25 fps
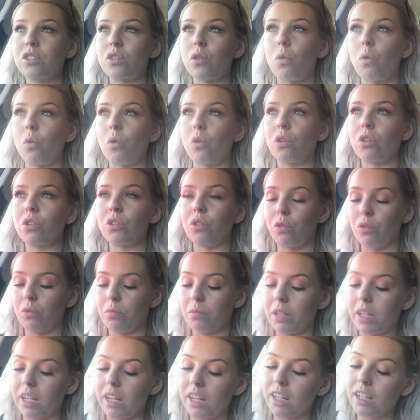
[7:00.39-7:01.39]
talk
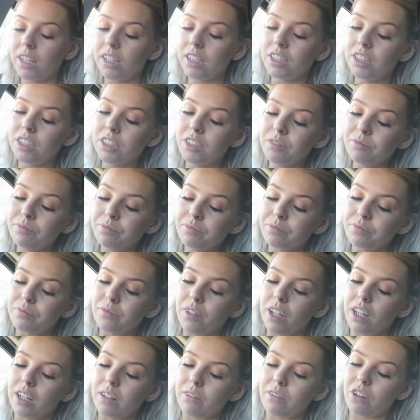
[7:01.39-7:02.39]
normally
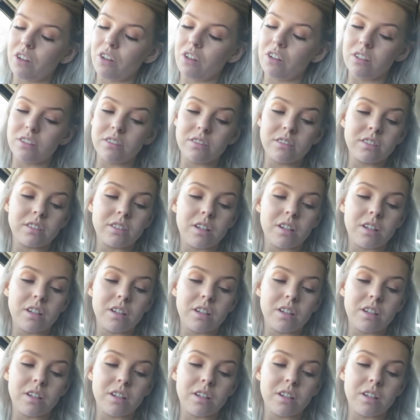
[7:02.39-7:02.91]
and I've got